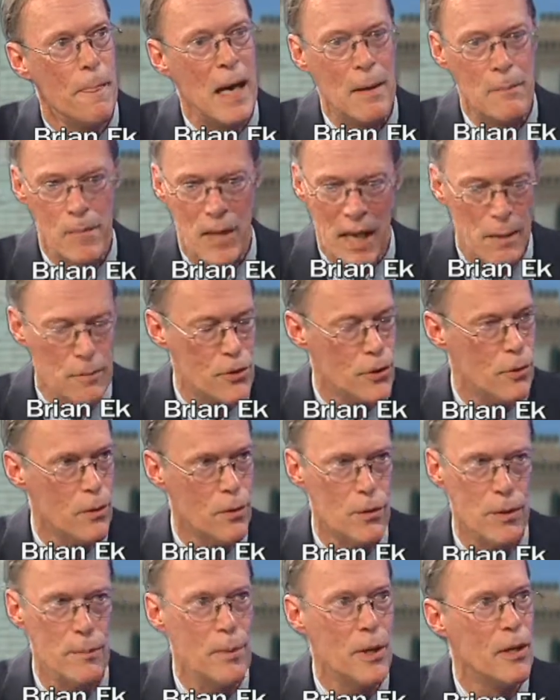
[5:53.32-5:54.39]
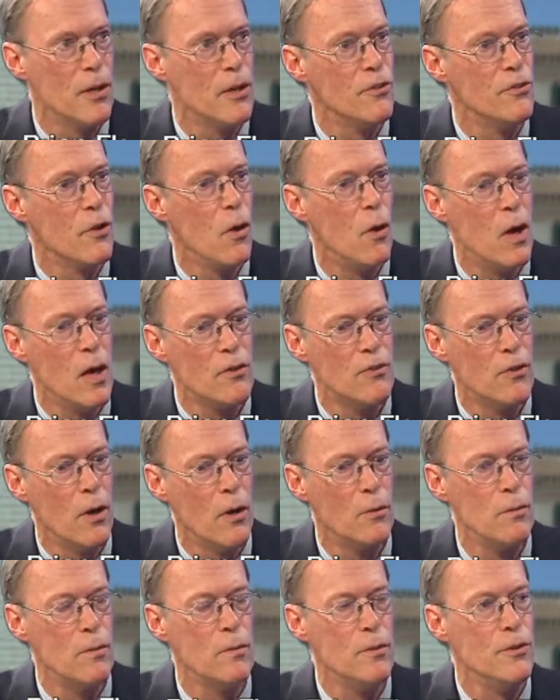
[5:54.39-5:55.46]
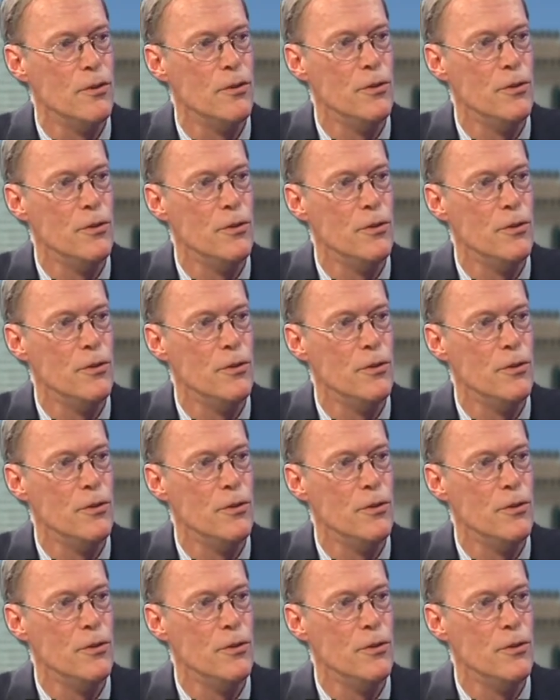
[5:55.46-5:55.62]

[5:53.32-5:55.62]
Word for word: Ab absolutely, because also